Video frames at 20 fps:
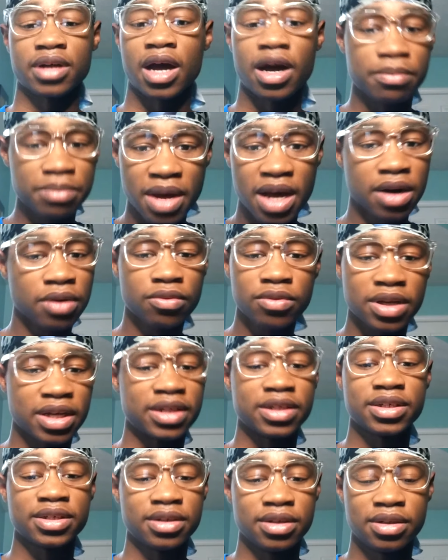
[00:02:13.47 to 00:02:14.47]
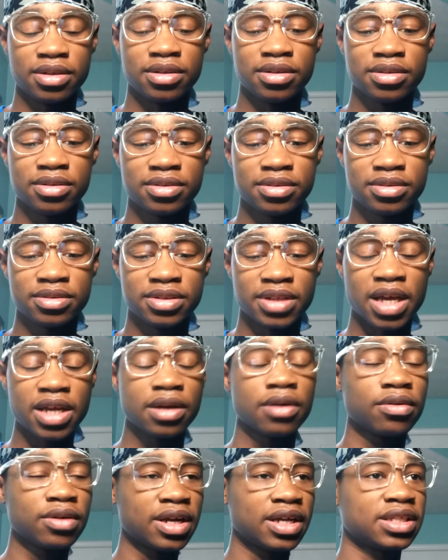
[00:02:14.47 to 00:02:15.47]
on that shit. They
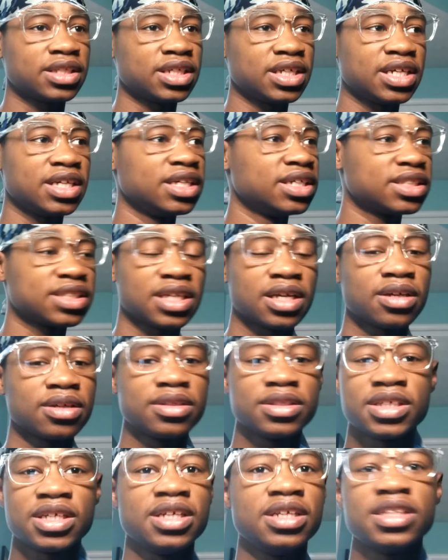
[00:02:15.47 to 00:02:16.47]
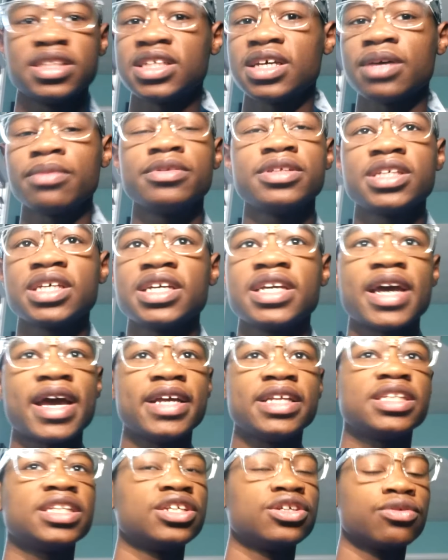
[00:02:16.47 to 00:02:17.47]
know that teens... 17,
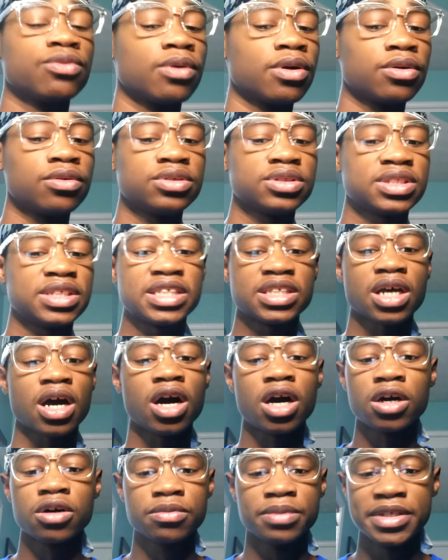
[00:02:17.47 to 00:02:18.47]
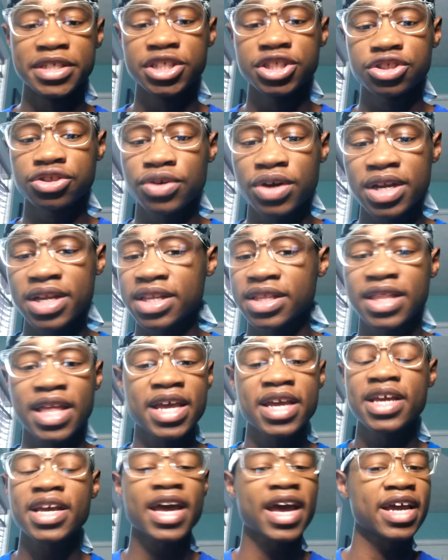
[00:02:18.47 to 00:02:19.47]
18-year-olds that's already straight,
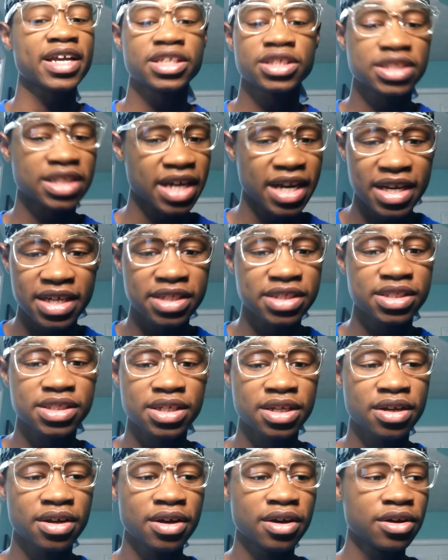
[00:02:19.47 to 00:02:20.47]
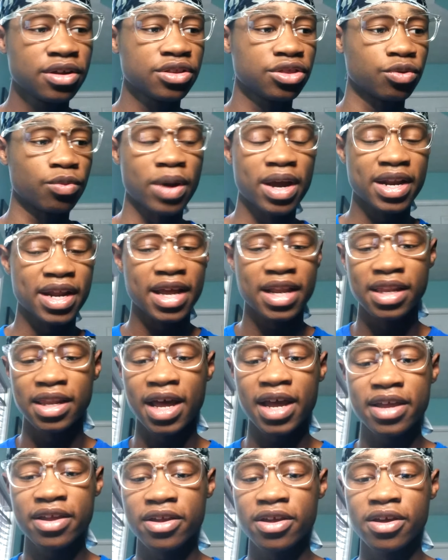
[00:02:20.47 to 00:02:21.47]
they can't change the way they
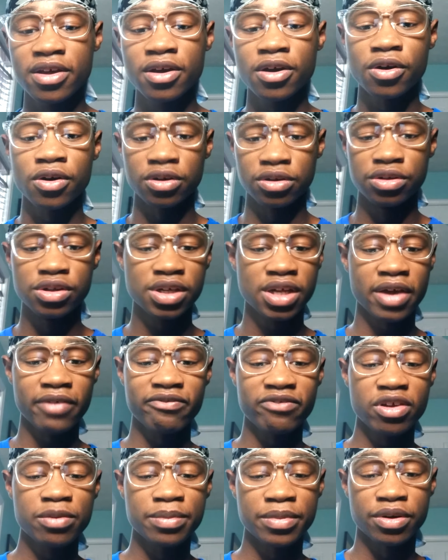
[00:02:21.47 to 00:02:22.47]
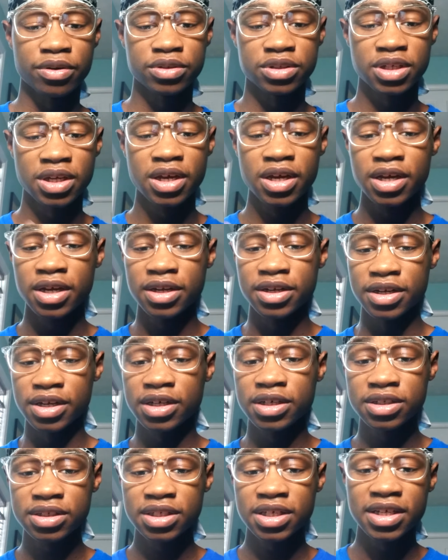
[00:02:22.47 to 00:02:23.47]
like or look at females.
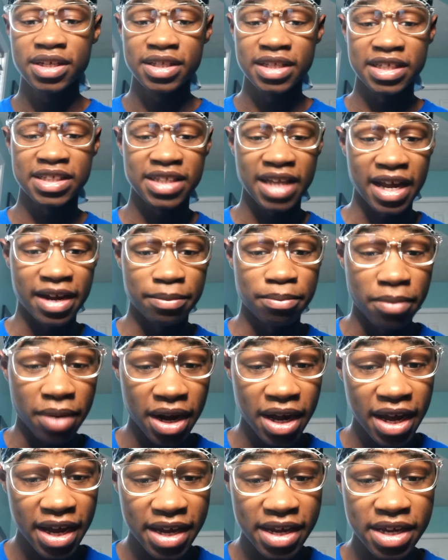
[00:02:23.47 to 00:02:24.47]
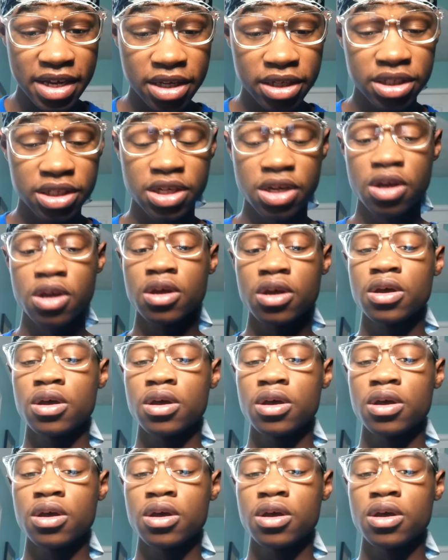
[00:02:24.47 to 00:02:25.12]
Niggas that's like my age,